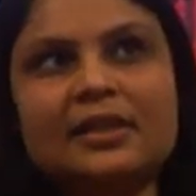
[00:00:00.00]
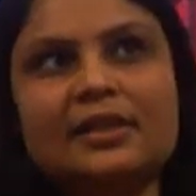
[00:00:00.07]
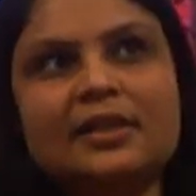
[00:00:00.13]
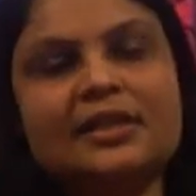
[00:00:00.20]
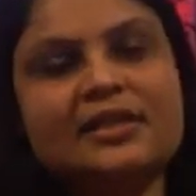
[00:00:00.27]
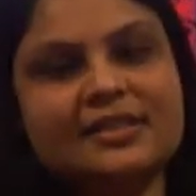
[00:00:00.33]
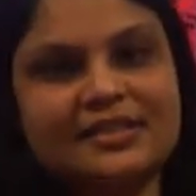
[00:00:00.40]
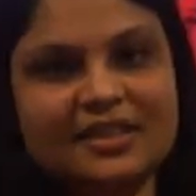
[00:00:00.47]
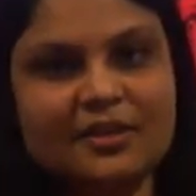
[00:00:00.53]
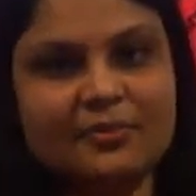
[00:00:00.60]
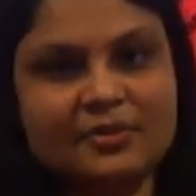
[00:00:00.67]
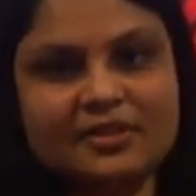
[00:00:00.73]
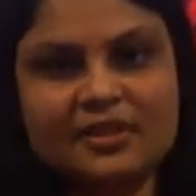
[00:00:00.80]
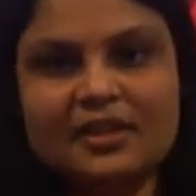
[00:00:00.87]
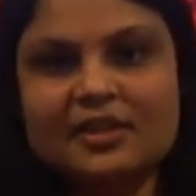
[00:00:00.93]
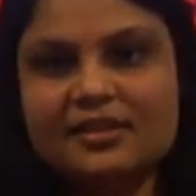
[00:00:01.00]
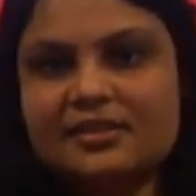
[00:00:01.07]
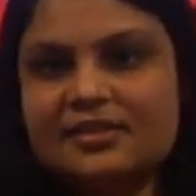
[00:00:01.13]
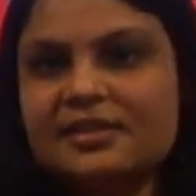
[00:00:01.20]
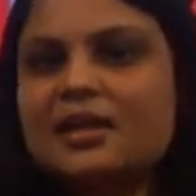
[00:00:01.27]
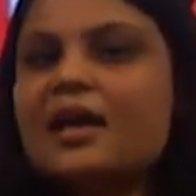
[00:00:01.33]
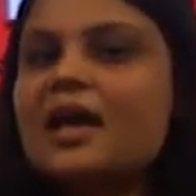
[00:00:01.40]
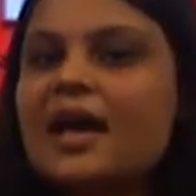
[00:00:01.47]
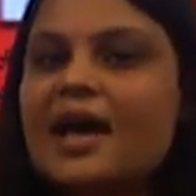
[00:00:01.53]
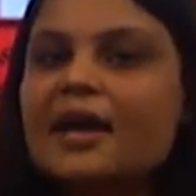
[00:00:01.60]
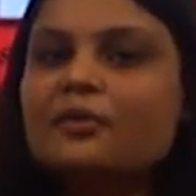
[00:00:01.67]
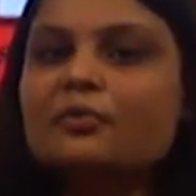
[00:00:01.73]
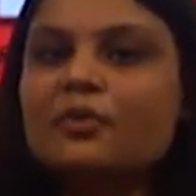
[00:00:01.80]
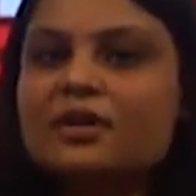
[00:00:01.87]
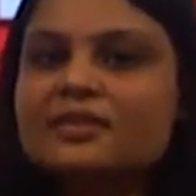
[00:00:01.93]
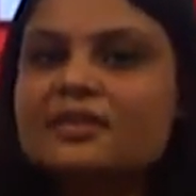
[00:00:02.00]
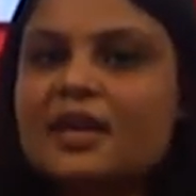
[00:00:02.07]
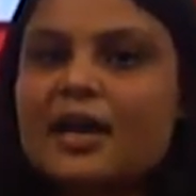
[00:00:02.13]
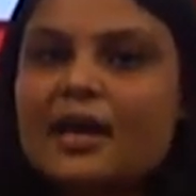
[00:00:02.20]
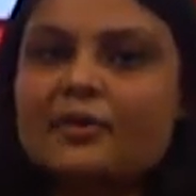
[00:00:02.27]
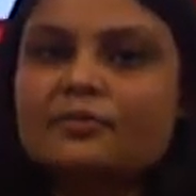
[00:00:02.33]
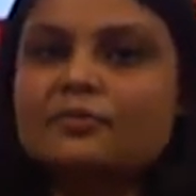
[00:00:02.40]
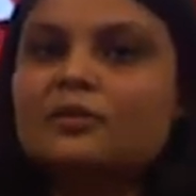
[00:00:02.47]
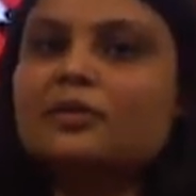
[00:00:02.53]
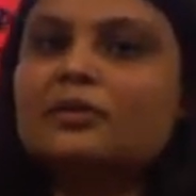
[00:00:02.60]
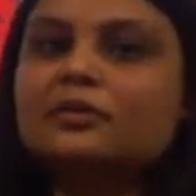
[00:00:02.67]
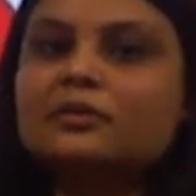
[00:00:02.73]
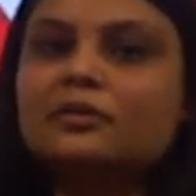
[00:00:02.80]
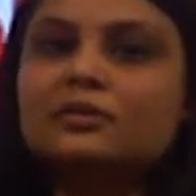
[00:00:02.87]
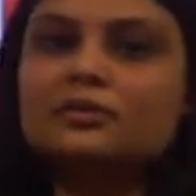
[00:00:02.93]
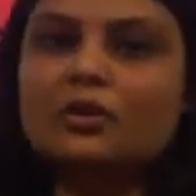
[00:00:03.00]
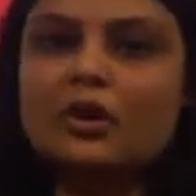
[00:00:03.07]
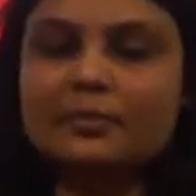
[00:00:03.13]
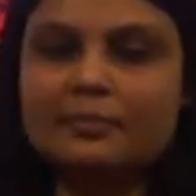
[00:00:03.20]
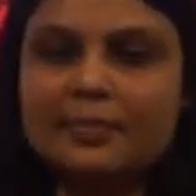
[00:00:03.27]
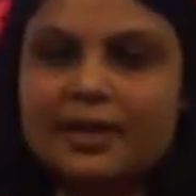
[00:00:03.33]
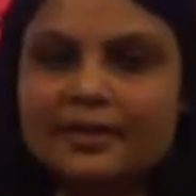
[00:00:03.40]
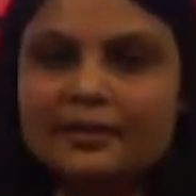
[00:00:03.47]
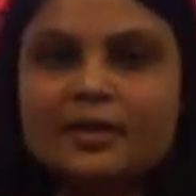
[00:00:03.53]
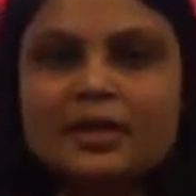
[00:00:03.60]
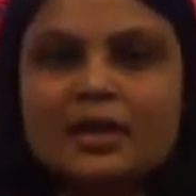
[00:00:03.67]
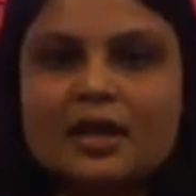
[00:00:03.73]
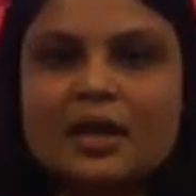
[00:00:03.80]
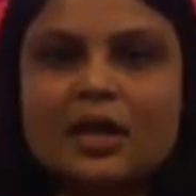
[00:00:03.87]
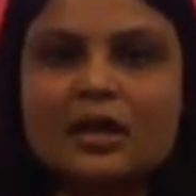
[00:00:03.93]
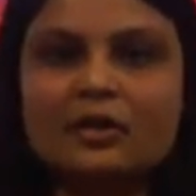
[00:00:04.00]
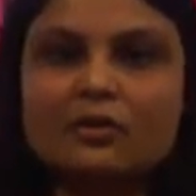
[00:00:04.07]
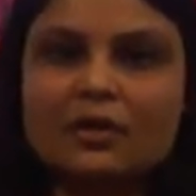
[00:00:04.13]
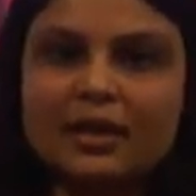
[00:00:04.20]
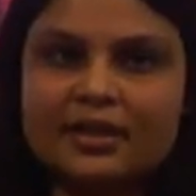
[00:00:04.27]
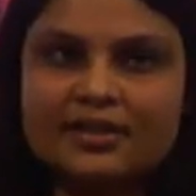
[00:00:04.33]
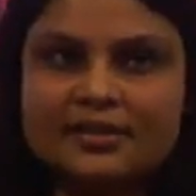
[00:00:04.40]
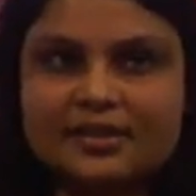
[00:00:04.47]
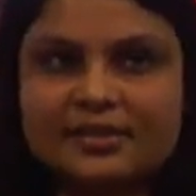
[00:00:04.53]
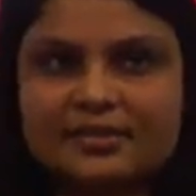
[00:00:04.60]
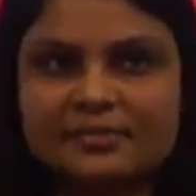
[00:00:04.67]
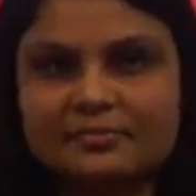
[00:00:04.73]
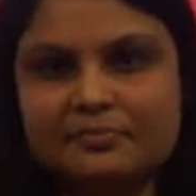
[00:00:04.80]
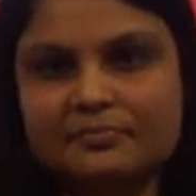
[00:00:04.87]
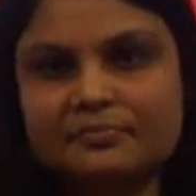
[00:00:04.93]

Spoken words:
leadership skills. And once I have got my qualities